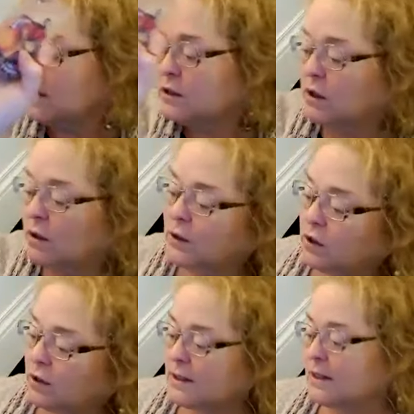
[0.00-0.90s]
So it
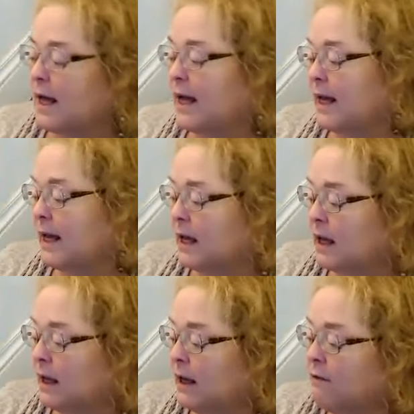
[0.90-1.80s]
looks like,
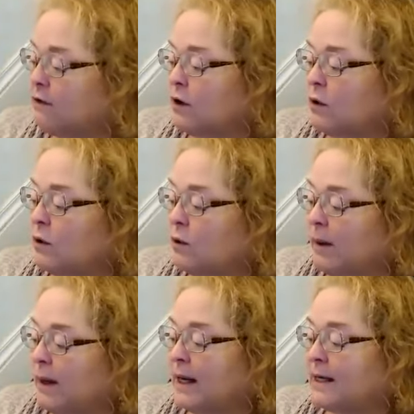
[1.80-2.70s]
even though you
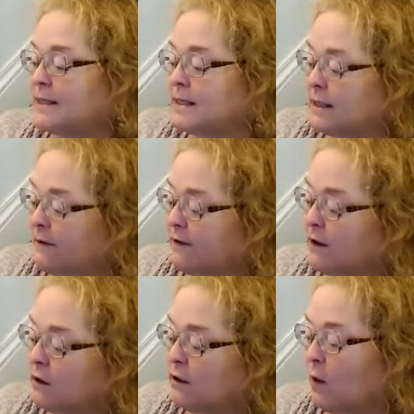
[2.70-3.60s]
may not
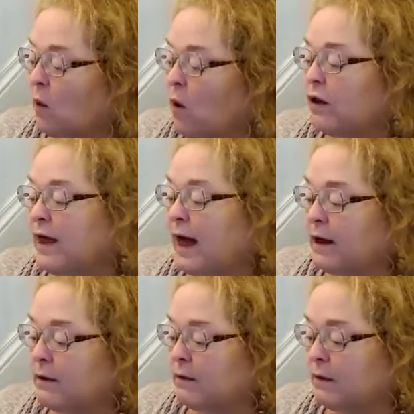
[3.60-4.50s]
feel that all that